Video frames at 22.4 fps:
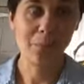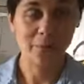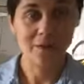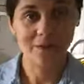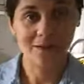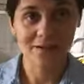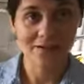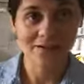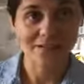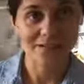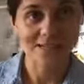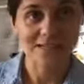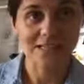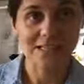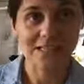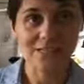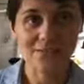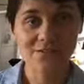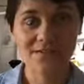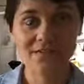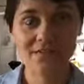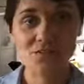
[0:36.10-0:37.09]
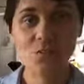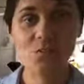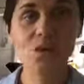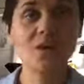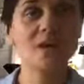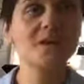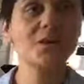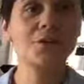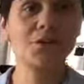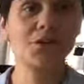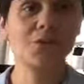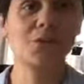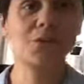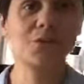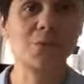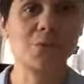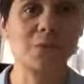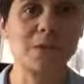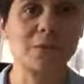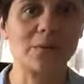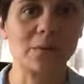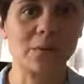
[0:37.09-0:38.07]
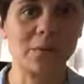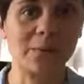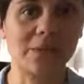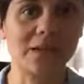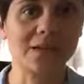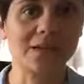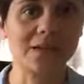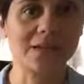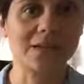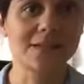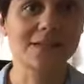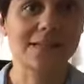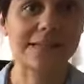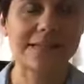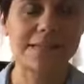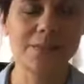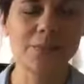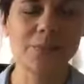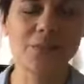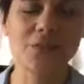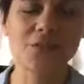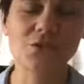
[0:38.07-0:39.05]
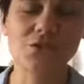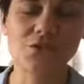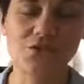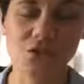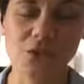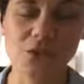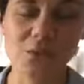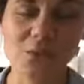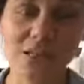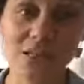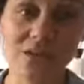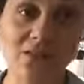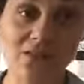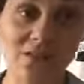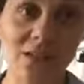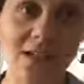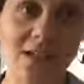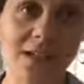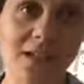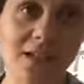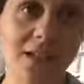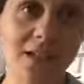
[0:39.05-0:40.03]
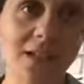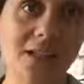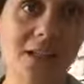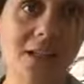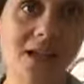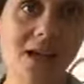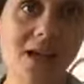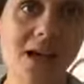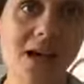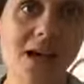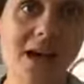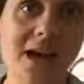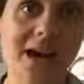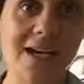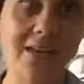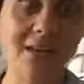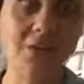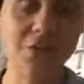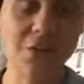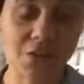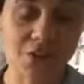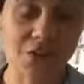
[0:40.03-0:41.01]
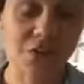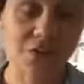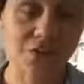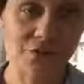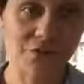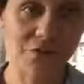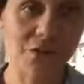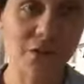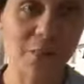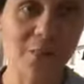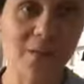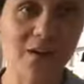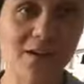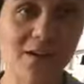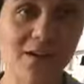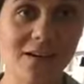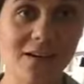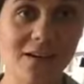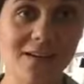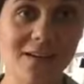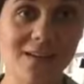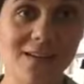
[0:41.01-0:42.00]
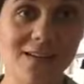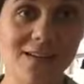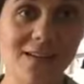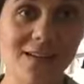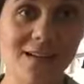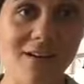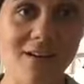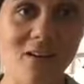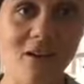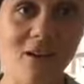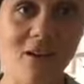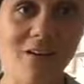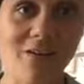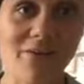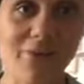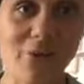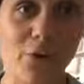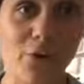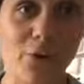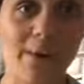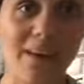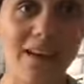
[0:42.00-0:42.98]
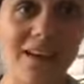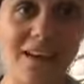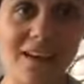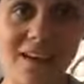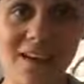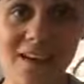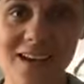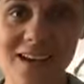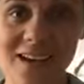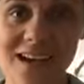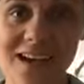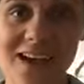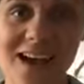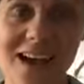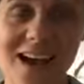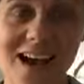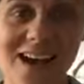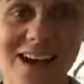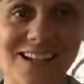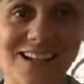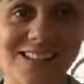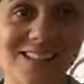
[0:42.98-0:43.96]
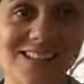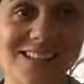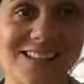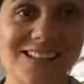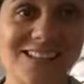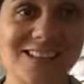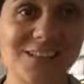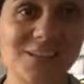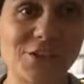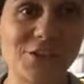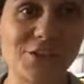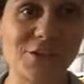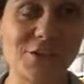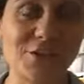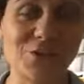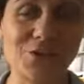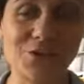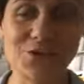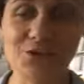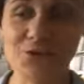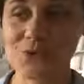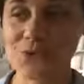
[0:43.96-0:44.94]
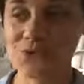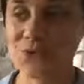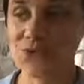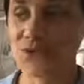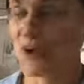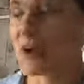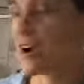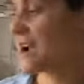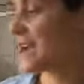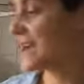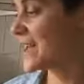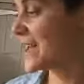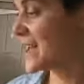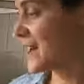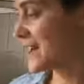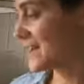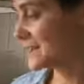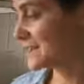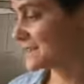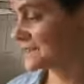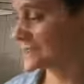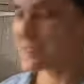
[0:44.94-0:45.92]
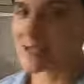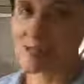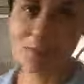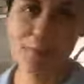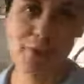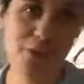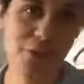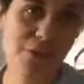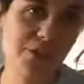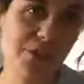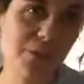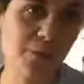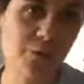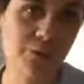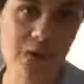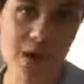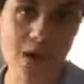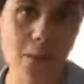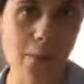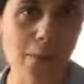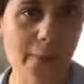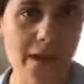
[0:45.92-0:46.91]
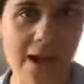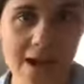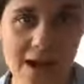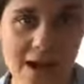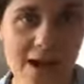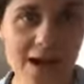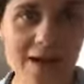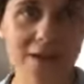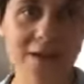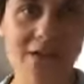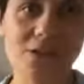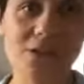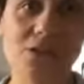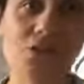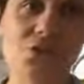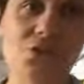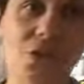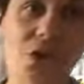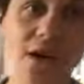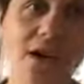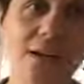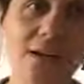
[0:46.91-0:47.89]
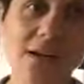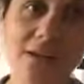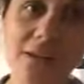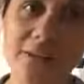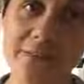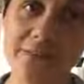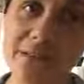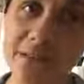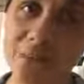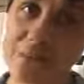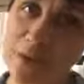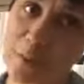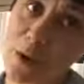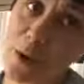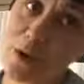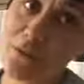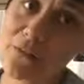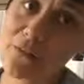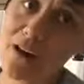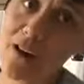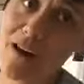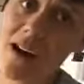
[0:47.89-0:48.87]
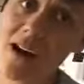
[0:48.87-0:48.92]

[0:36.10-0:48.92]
burgers, and the reason why I call them epic burgers is because so many vegan and gluten-free burgers are floppy, and you try and like push them around a pan and you try and flip them over